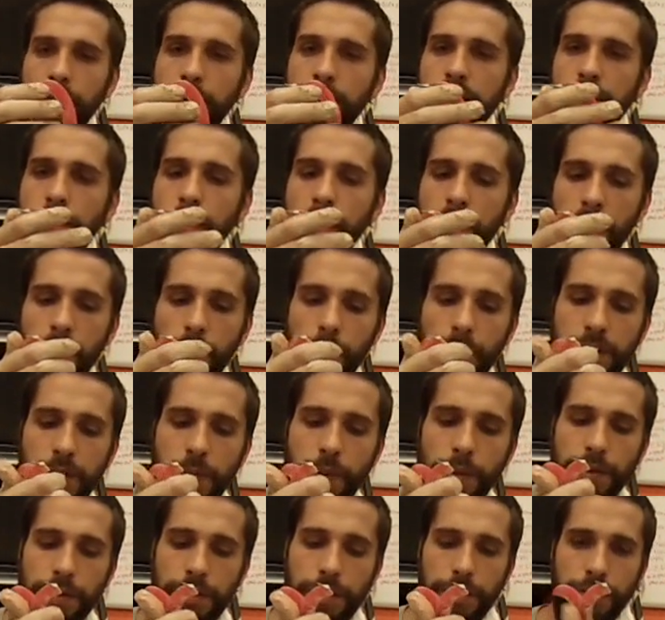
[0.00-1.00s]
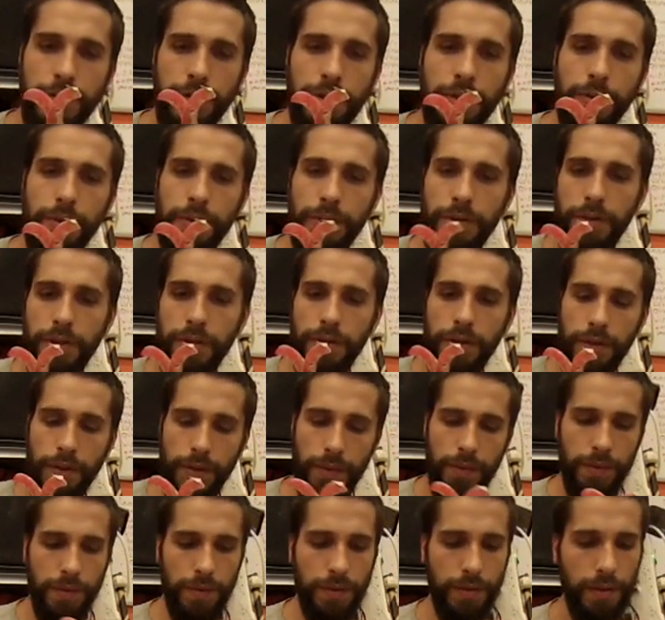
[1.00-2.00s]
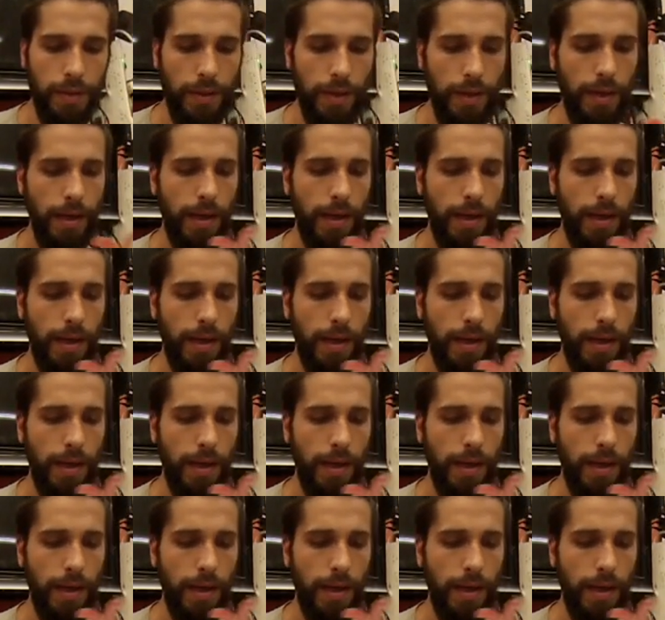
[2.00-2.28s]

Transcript: doesn't matter which ones you choose to use.